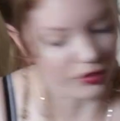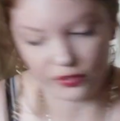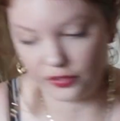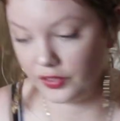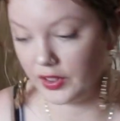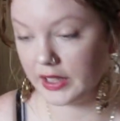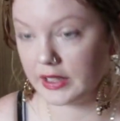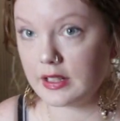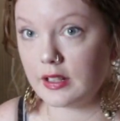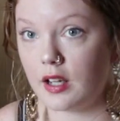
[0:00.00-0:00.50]

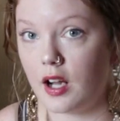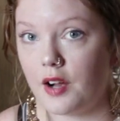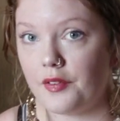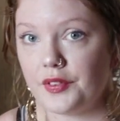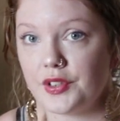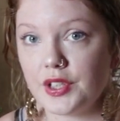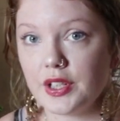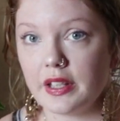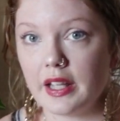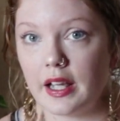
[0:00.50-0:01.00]
flicked it off
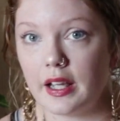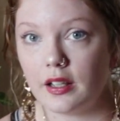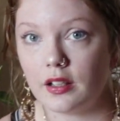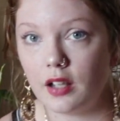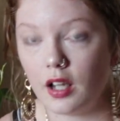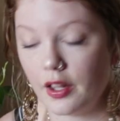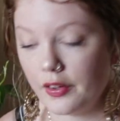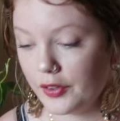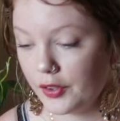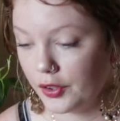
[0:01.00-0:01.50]
into that
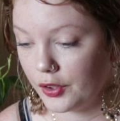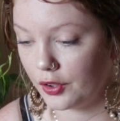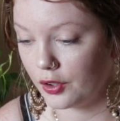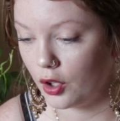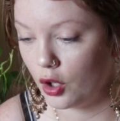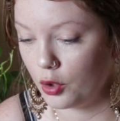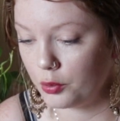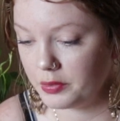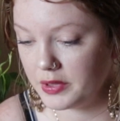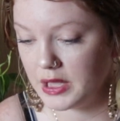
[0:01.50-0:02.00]
other
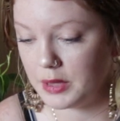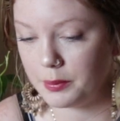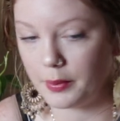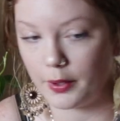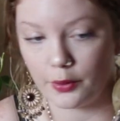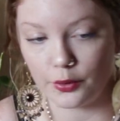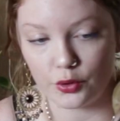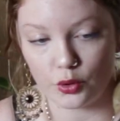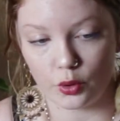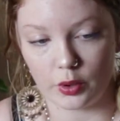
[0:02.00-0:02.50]
Home Depot
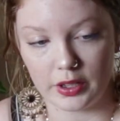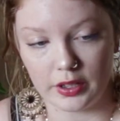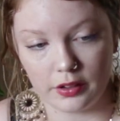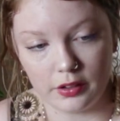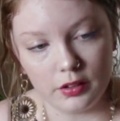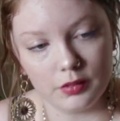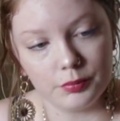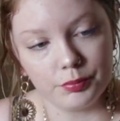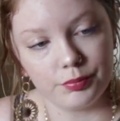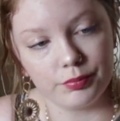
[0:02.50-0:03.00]

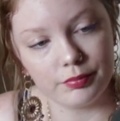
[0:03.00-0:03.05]
soil.